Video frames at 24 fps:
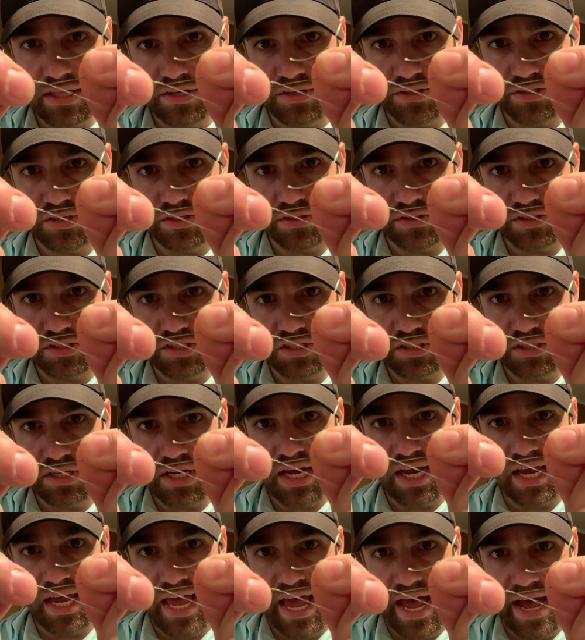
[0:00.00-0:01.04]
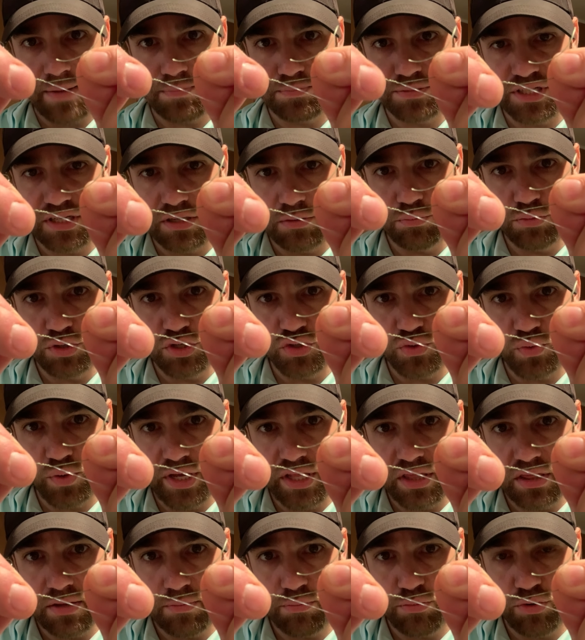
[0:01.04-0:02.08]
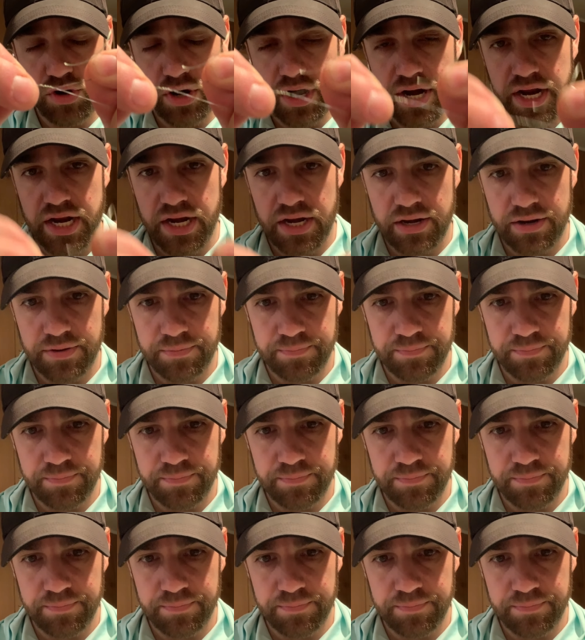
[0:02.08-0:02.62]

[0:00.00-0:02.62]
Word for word: There's little gaps in between the braid.